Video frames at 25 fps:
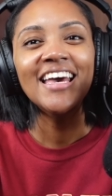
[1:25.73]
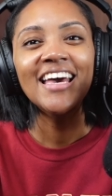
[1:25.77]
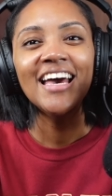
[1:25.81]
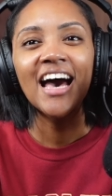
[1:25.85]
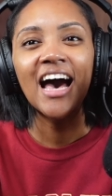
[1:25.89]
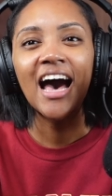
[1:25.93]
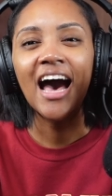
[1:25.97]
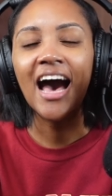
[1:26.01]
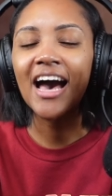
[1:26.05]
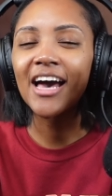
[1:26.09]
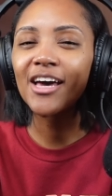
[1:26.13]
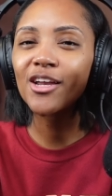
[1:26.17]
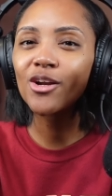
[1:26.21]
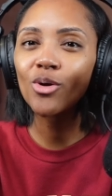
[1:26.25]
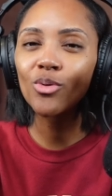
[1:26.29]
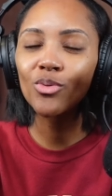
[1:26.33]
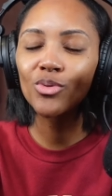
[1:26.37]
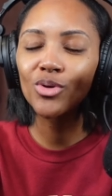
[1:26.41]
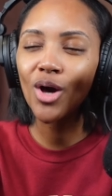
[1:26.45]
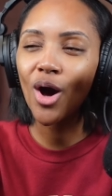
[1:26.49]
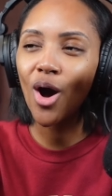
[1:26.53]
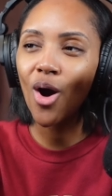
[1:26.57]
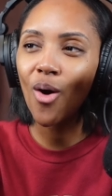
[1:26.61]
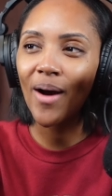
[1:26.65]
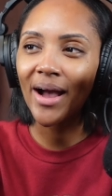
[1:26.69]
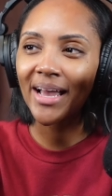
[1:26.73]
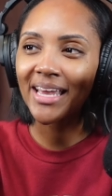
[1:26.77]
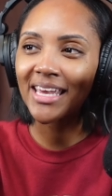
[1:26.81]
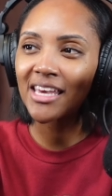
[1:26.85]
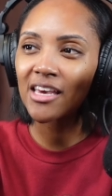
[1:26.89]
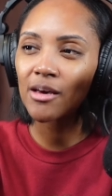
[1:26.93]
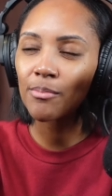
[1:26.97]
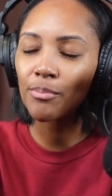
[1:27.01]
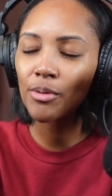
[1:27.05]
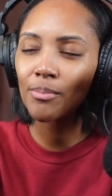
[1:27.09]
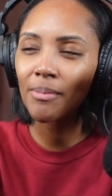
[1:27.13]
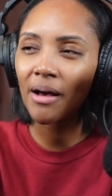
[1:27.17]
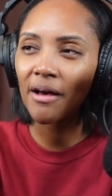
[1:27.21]
I don't know, I
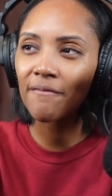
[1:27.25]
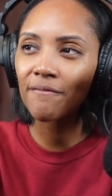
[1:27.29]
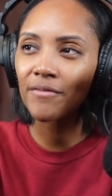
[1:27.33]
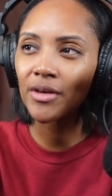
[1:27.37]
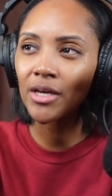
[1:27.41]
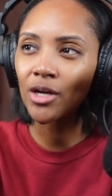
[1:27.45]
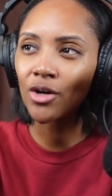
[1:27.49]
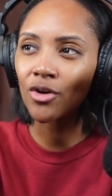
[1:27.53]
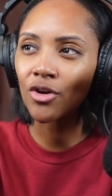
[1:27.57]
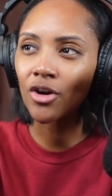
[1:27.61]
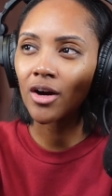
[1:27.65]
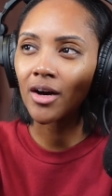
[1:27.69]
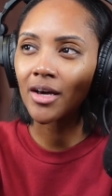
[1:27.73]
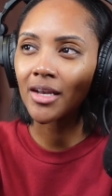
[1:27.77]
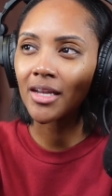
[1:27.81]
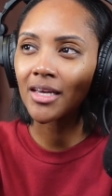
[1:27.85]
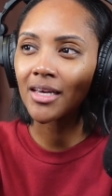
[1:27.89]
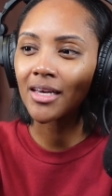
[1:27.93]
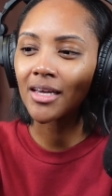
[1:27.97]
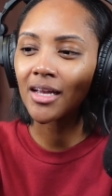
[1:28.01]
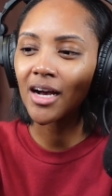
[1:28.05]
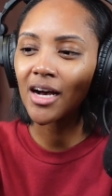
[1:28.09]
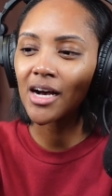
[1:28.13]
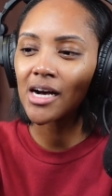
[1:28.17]
can't put my finger on it.